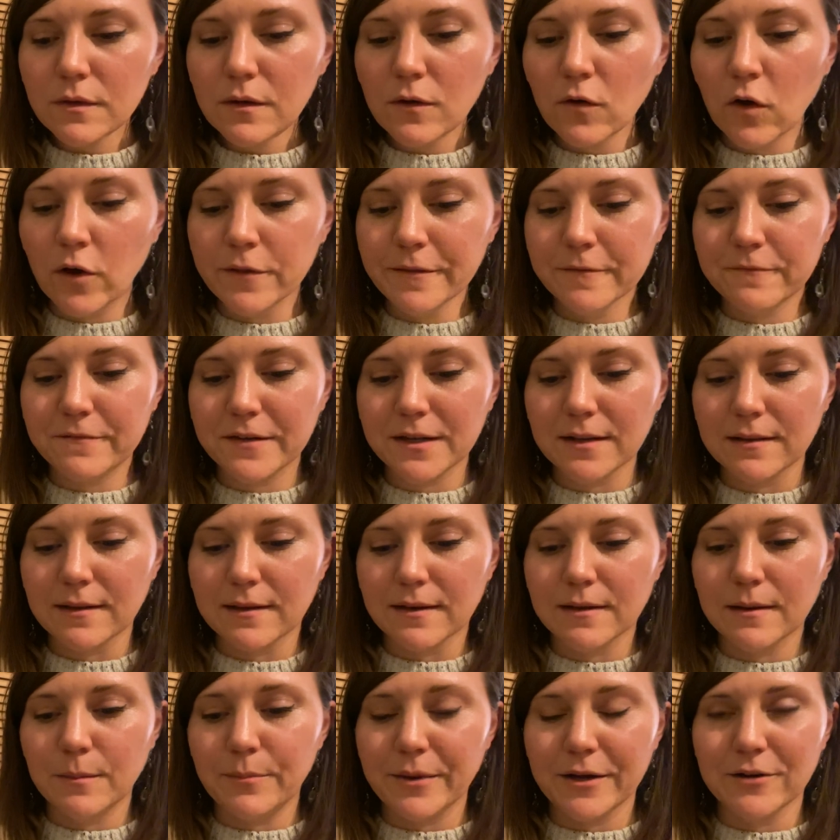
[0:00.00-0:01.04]
on the fiddle,
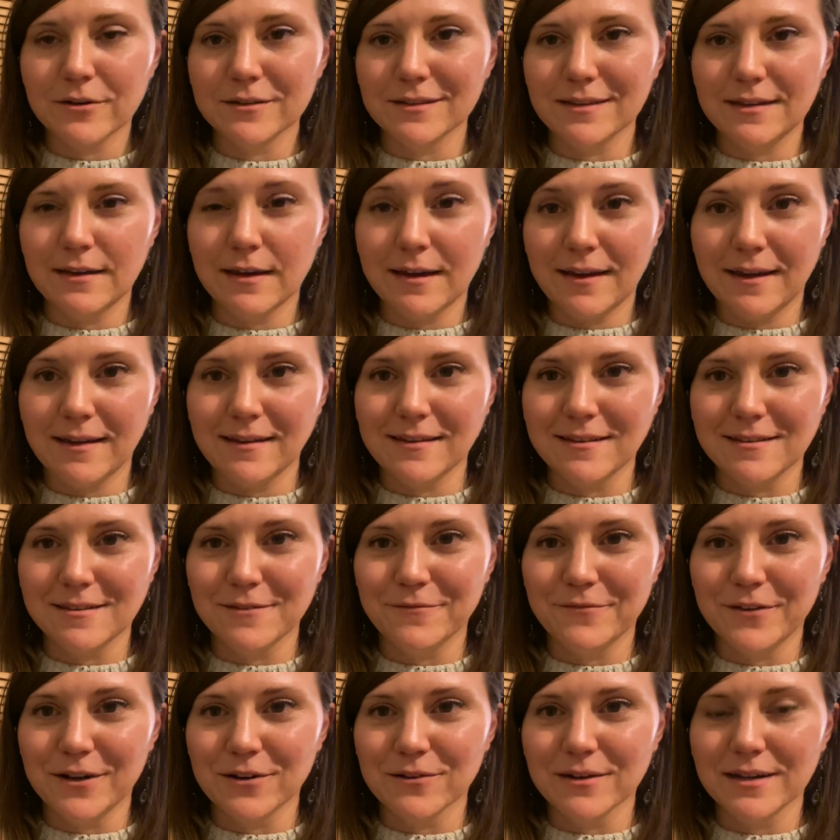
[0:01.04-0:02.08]
apparently A is a
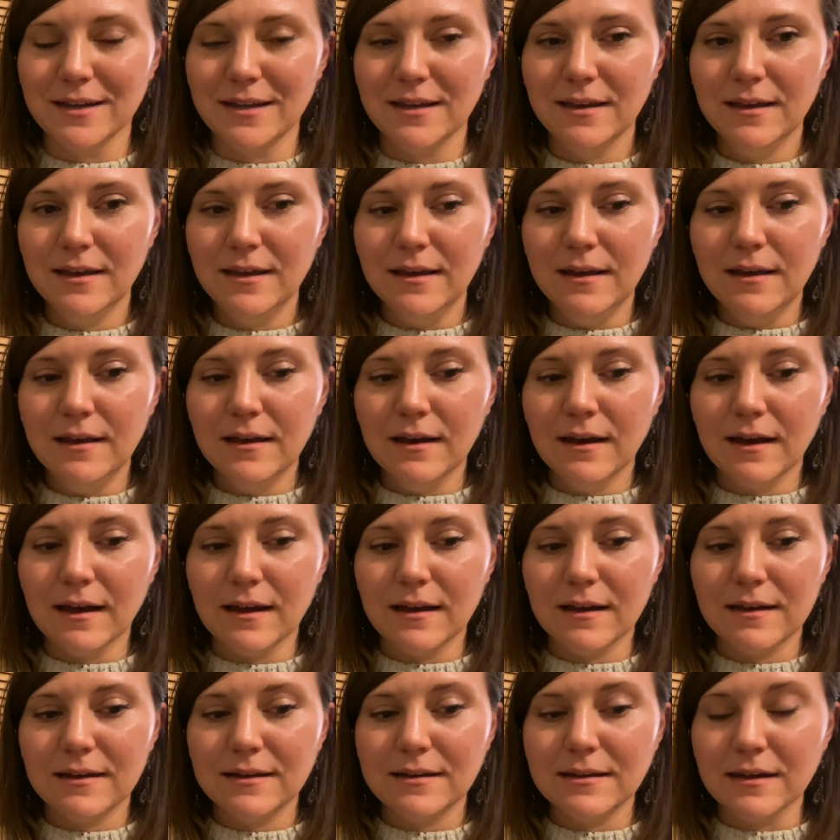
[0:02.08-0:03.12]
very
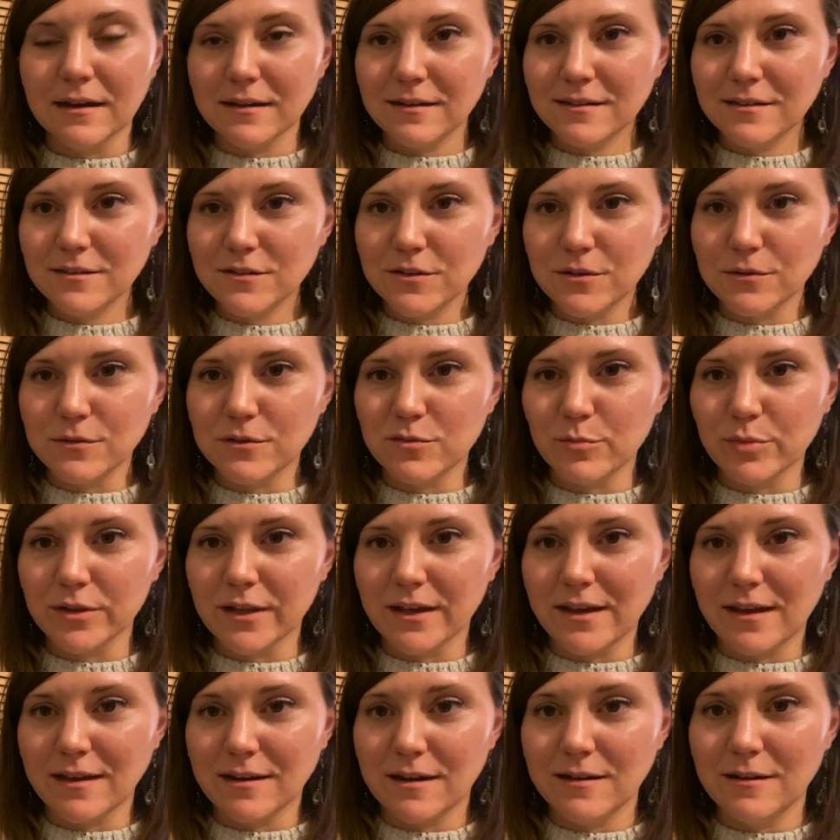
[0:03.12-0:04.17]
uh, nice tune to
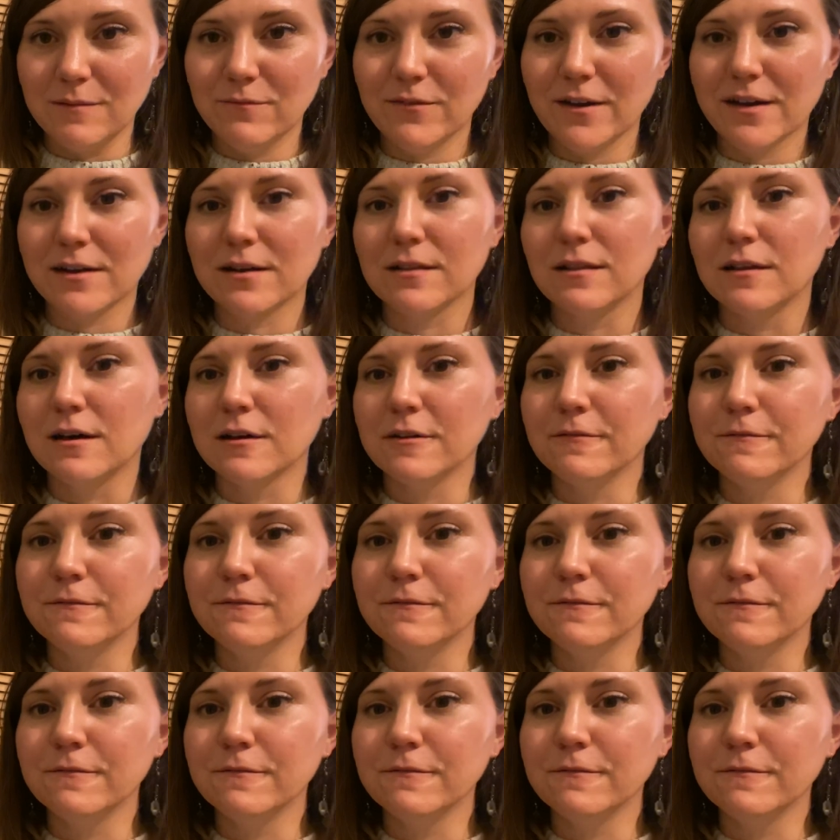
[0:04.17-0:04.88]
play in, and in fact, a lot of